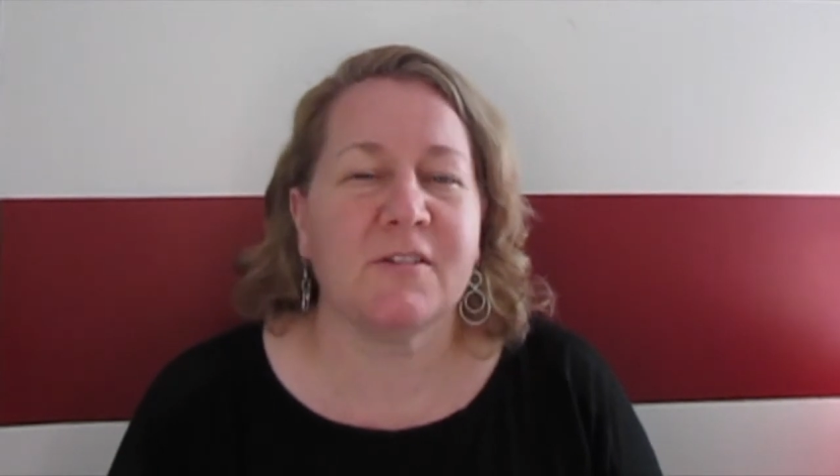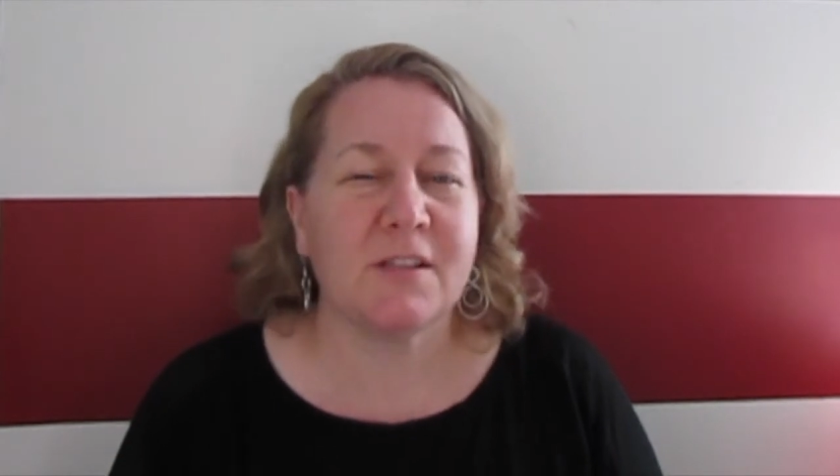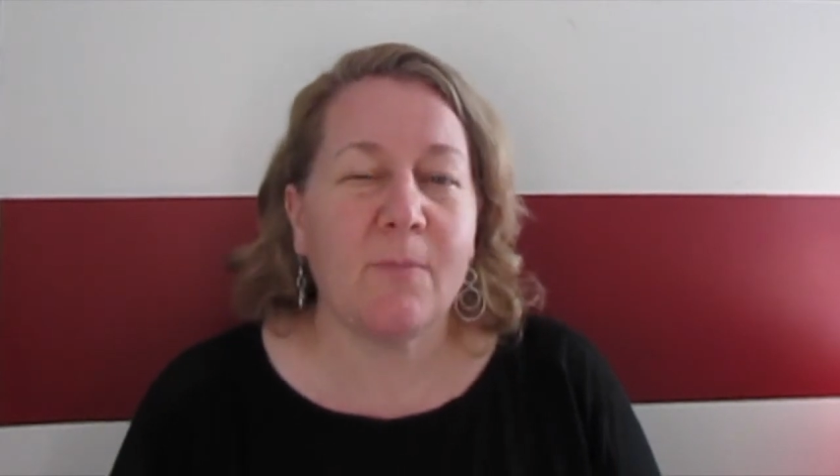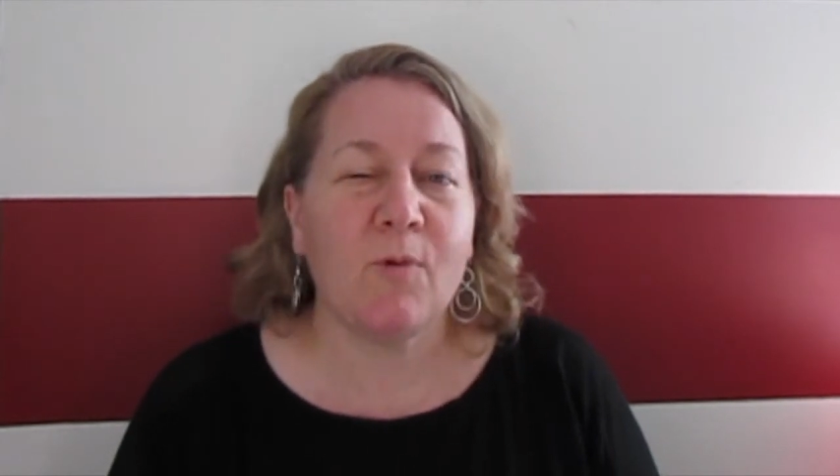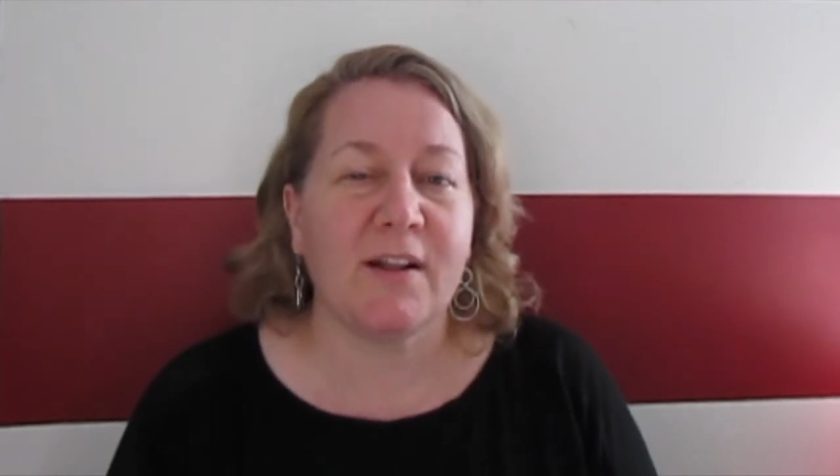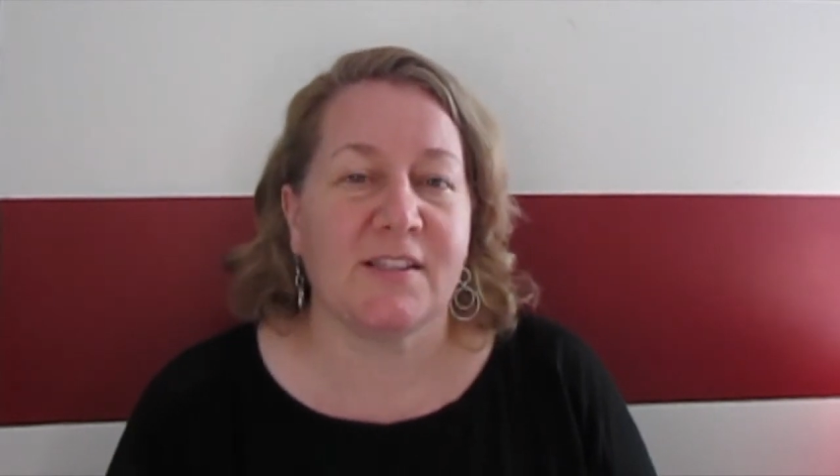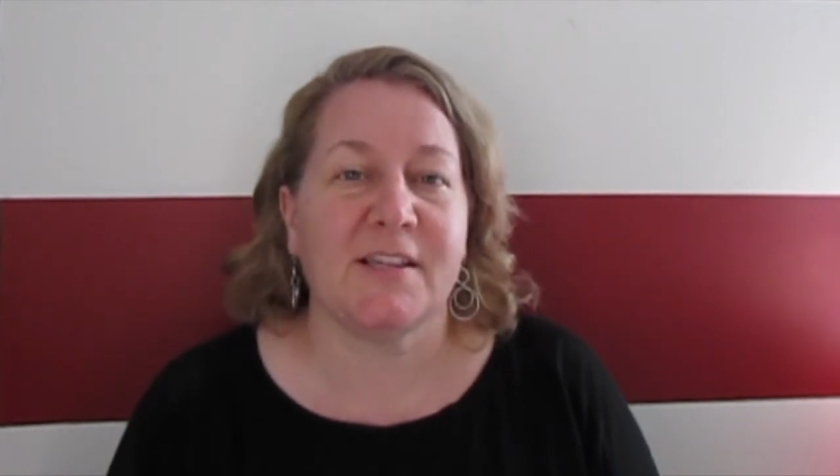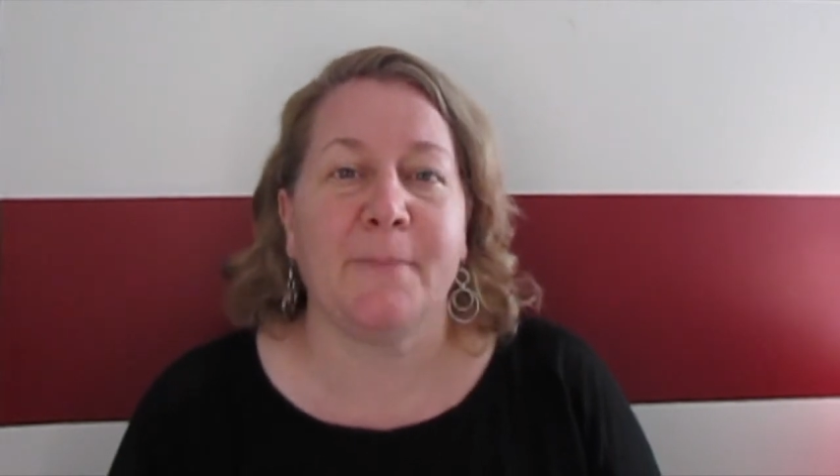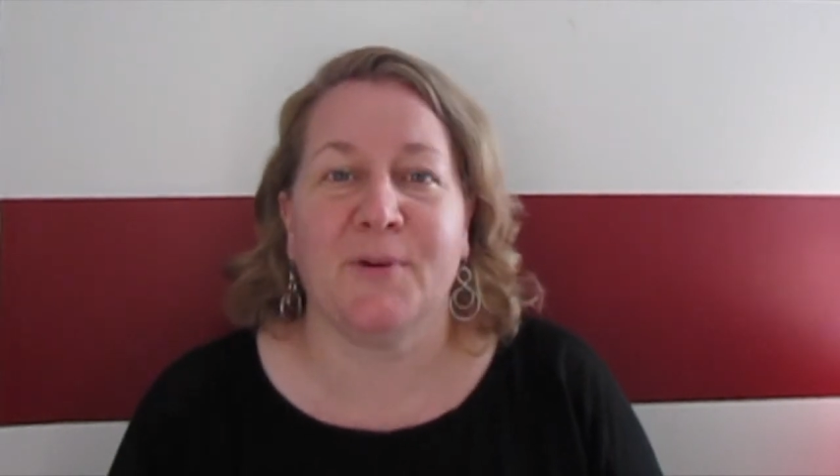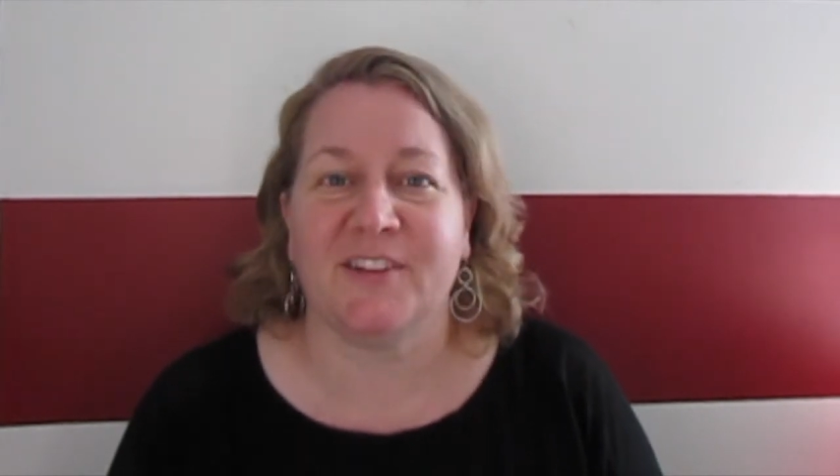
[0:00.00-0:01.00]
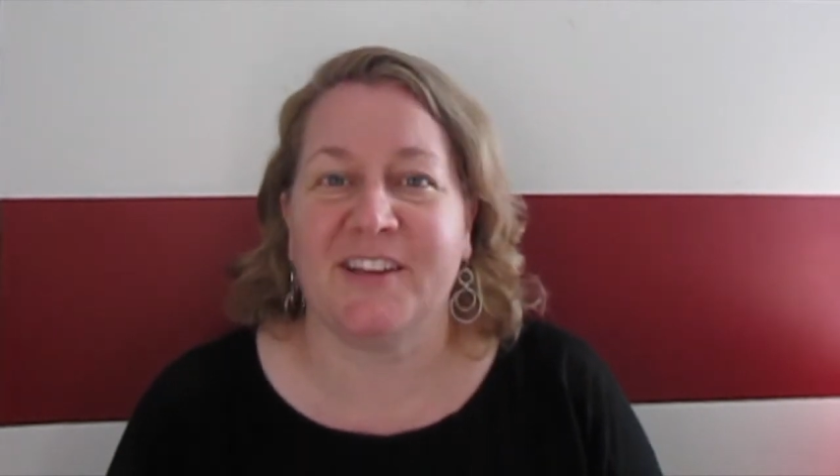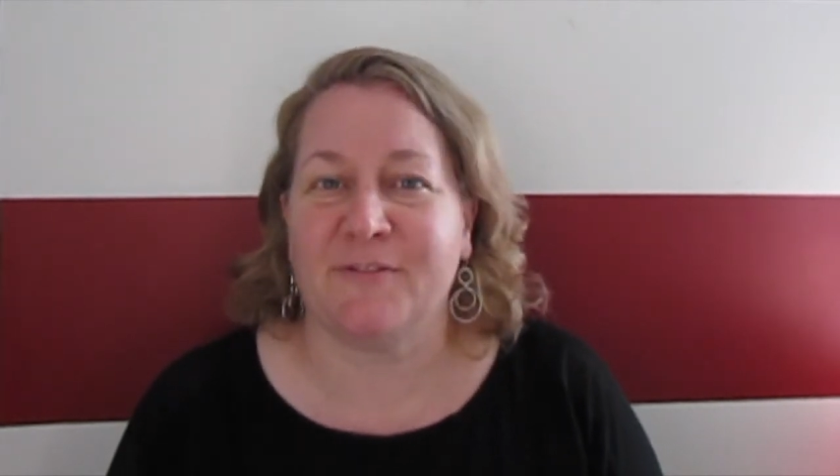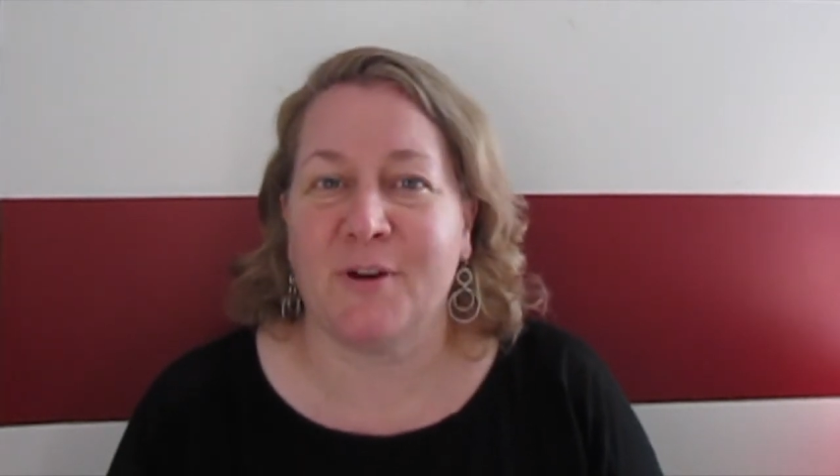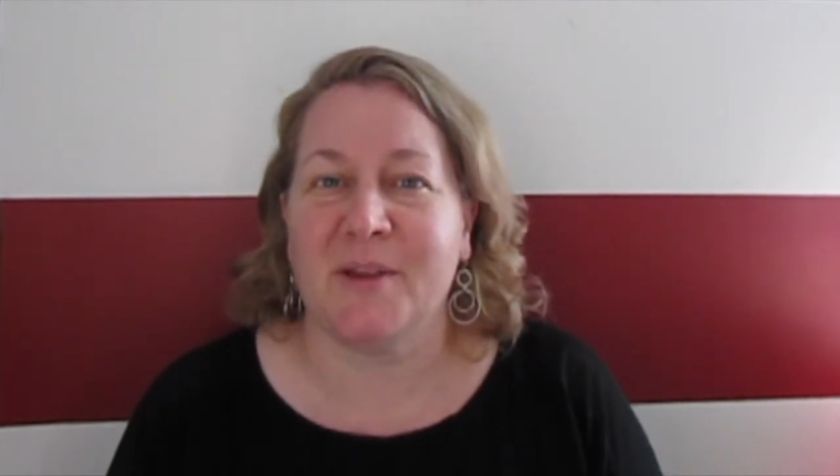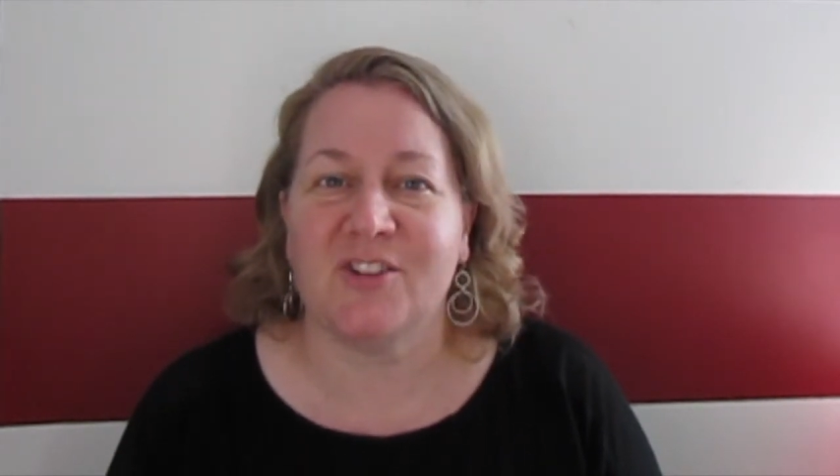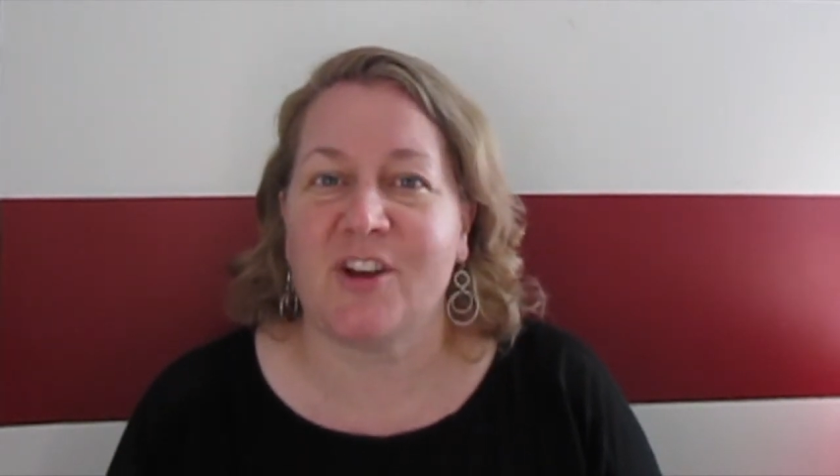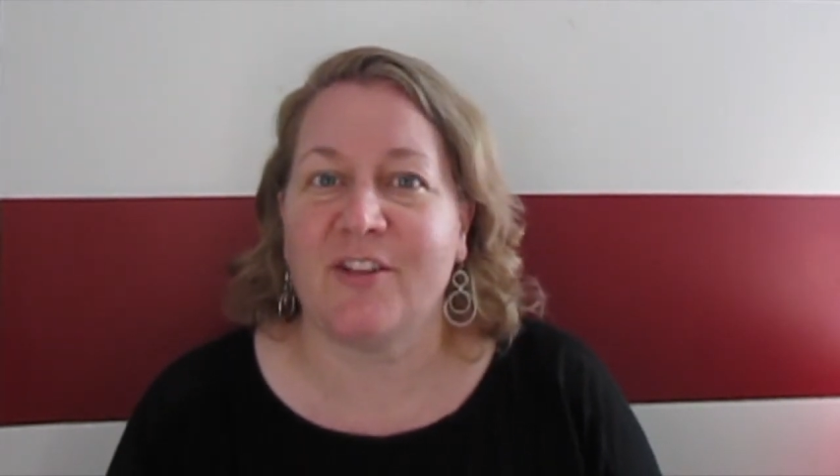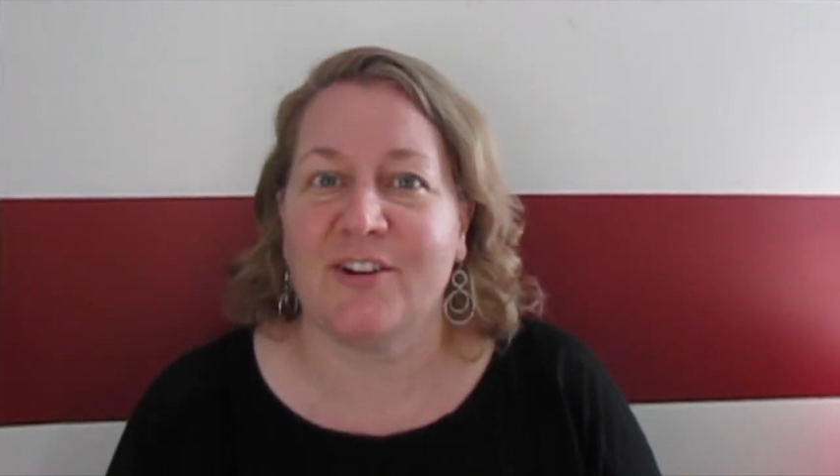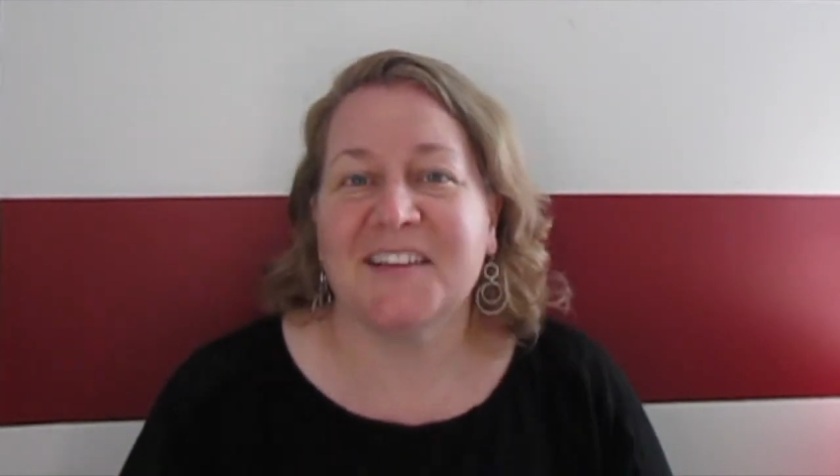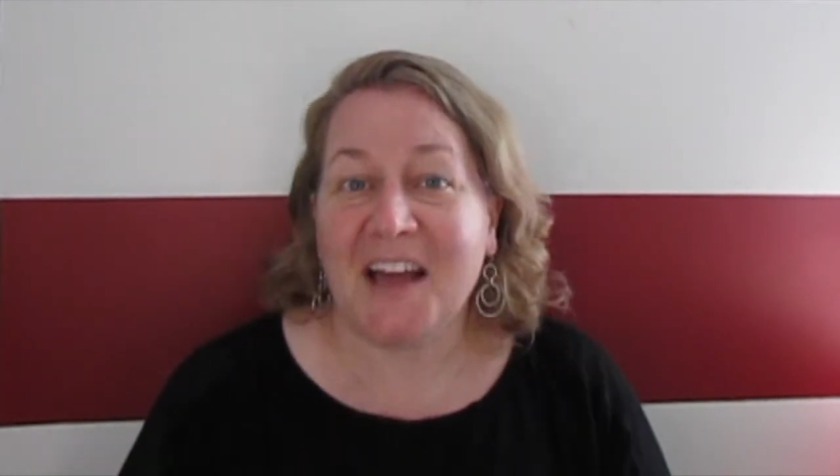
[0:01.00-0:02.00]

somewhat separately from each other.